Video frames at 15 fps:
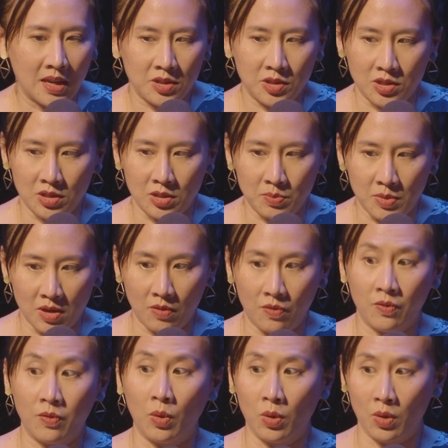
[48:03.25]
asked to speak
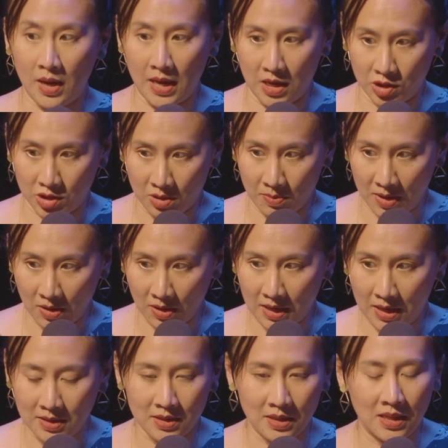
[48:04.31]
for Asian
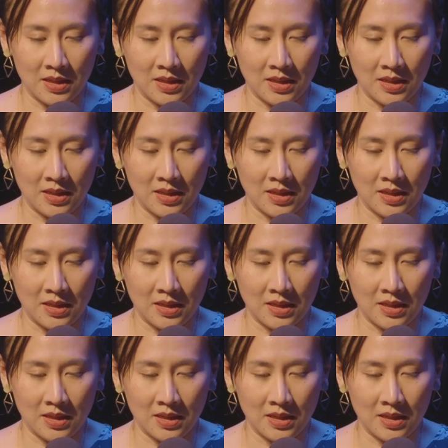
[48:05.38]
Americans,